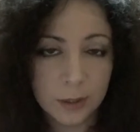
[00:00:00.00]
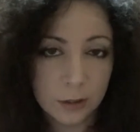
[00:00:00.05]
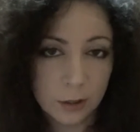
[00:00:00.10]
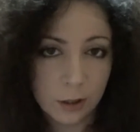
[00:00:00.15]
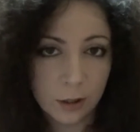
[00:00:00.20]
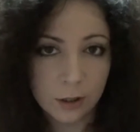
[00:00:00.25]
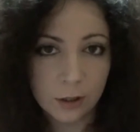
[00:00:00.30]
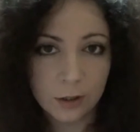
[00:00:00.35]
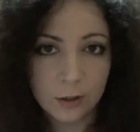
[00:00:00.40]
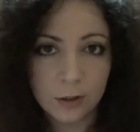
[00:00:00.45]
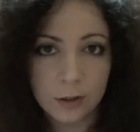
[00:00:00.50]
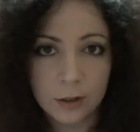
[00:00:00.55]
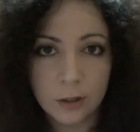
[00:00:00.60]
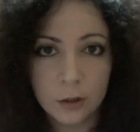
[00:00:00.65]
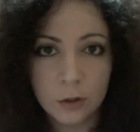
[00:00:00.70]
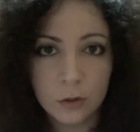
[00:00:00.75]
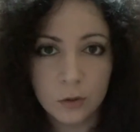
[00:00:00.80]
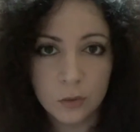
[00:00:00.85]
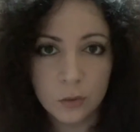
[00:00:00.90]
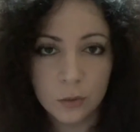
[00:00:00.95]
darker than
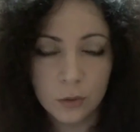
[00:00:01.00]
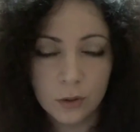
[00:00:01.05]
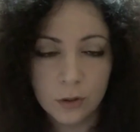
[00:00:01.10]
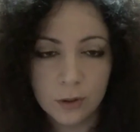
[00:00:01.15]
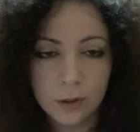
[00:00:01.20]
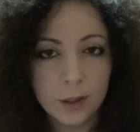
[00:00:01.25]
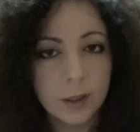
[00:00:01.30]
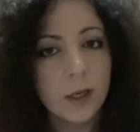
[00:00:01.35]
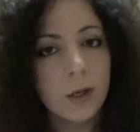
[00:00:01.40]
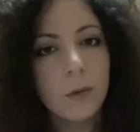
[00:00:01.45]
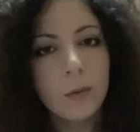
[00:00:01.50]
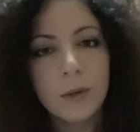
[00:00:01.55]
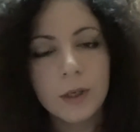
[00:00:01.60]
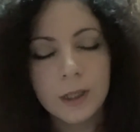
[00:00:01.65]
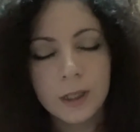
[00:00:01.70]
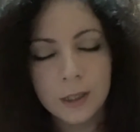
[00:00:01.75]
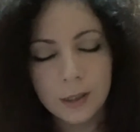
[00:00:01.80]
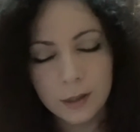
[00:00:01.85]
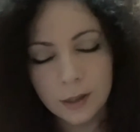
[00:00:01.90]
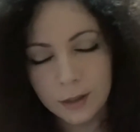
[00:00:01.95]
usual, and I
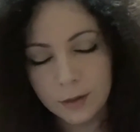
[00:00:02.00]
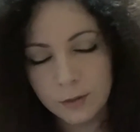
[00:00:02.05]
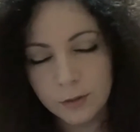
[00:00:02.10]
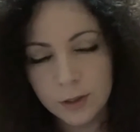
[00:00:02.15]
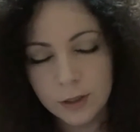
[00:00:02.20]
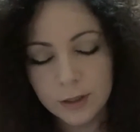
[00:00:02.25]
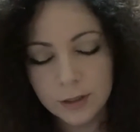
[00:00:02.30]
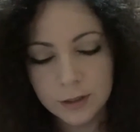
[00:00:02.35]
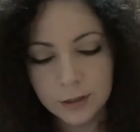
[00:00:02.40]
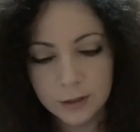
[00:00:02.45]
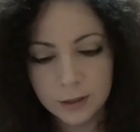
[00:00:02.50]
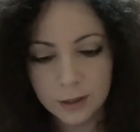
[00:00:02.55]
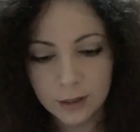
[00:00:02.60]
really love it.